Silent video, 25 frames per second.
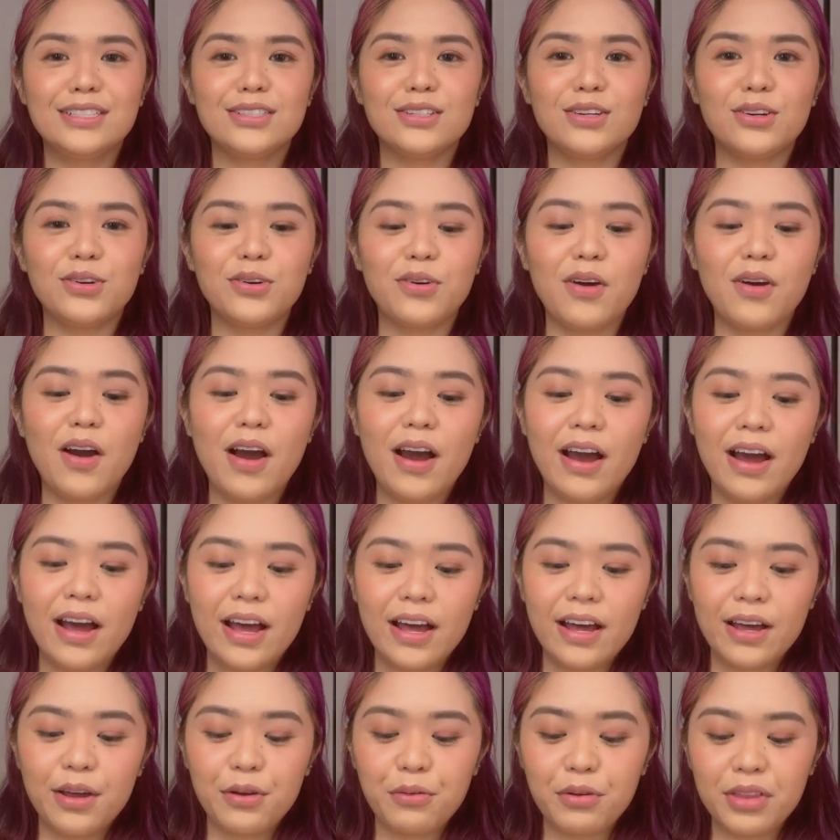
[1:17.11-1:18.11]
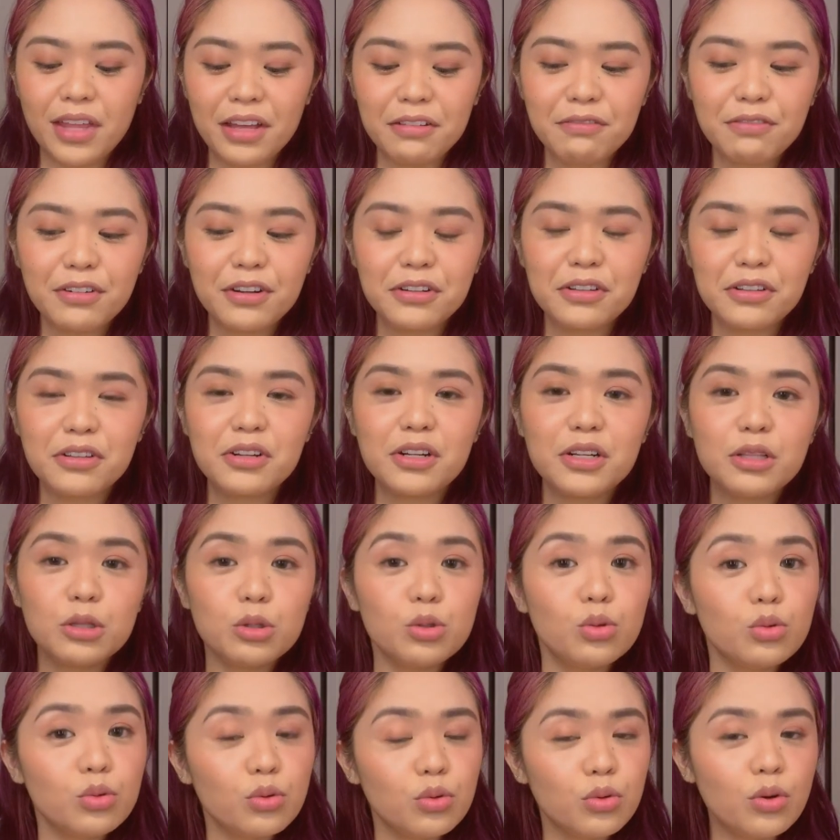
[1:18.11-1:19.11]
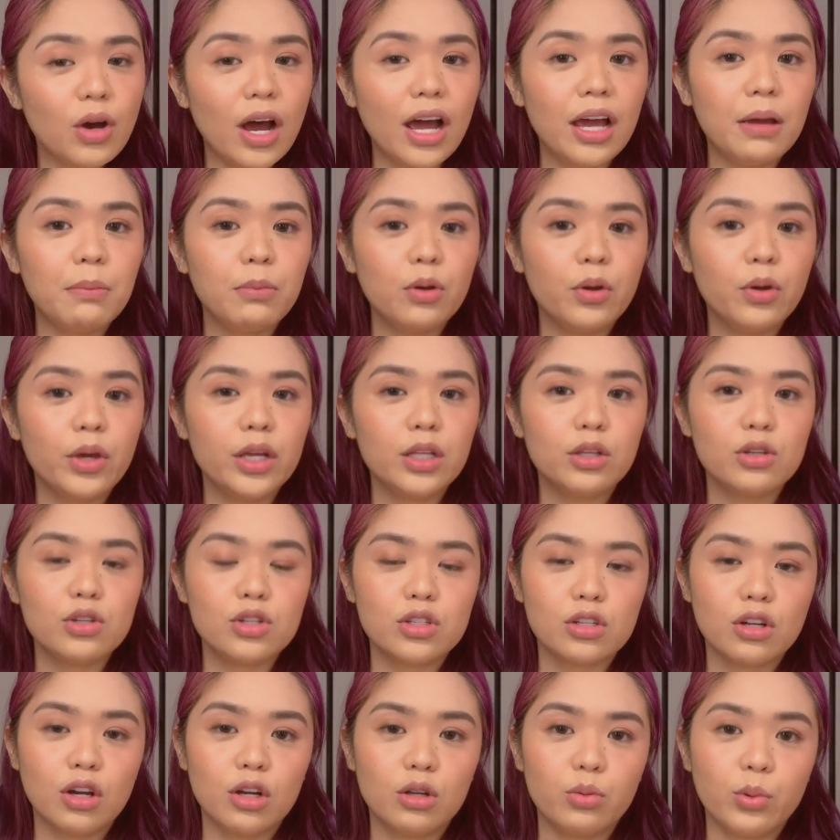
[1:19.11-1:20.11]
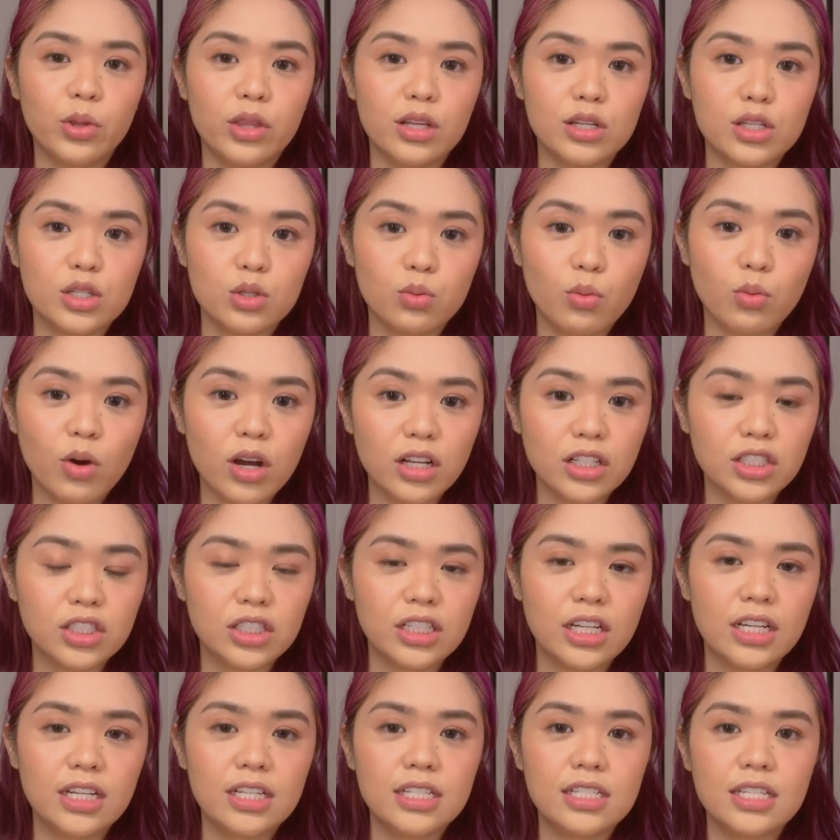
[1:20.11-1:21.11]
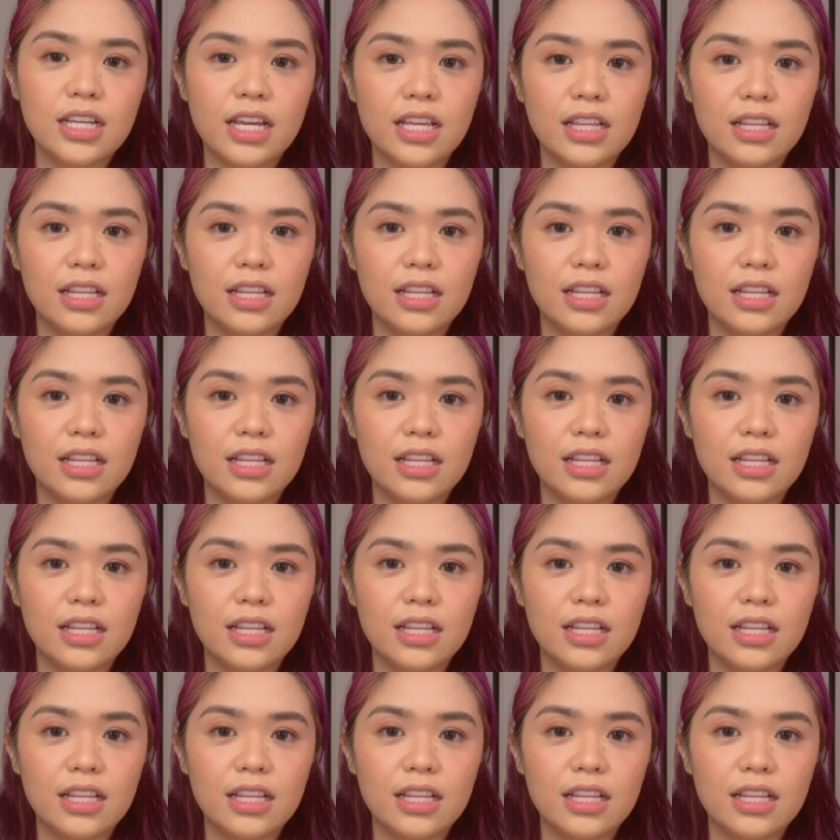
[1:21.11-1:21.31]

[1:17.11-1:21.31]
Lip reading: So, without further ado, I'm going to start with the swatches.